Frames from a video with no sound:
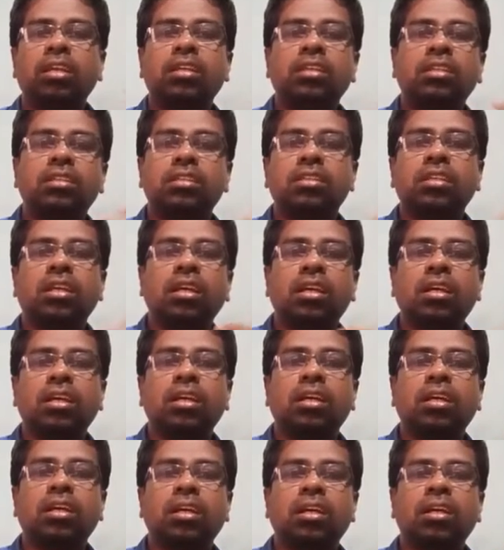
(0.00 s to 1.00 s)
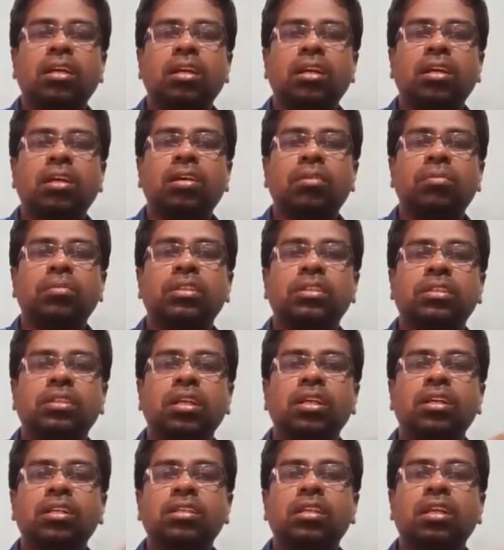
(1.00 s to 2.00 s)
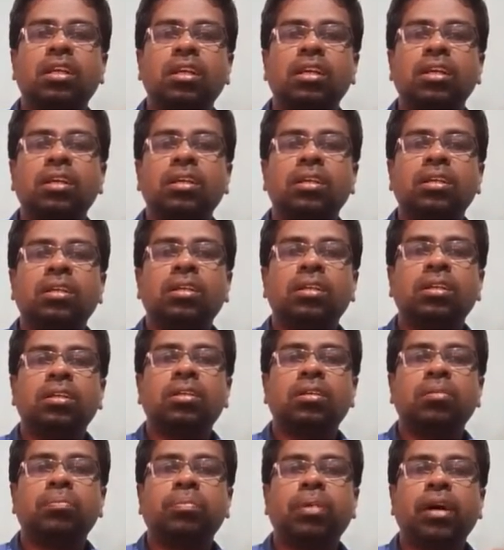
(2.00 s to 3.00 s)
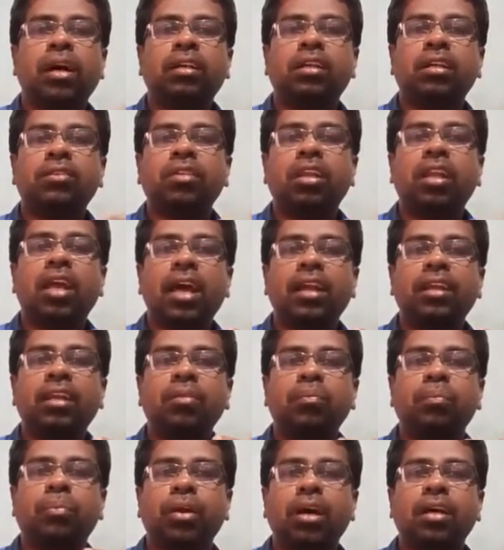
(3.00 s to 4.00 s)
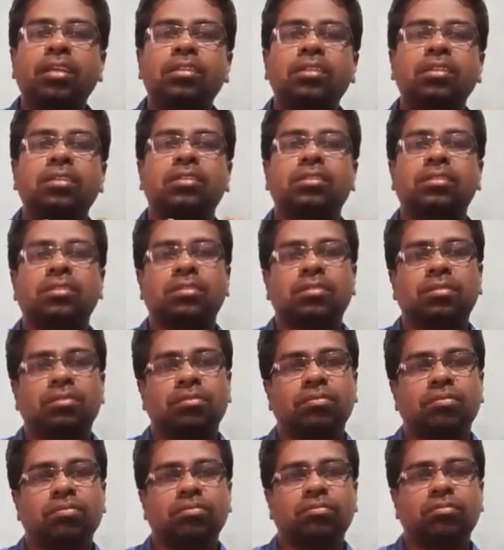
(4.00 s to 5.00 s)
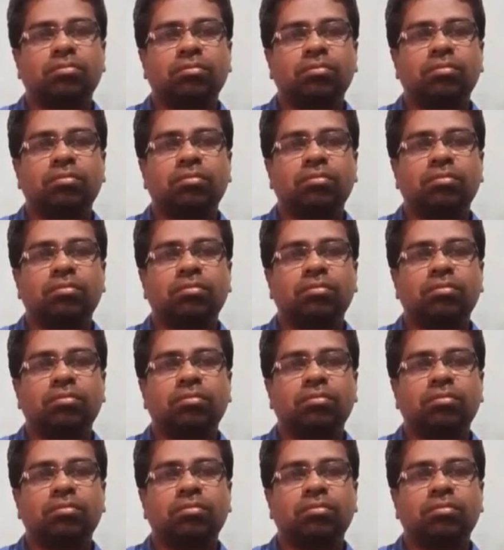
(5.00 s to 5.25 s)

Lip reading: Learning is a mistake is a part of the learning process.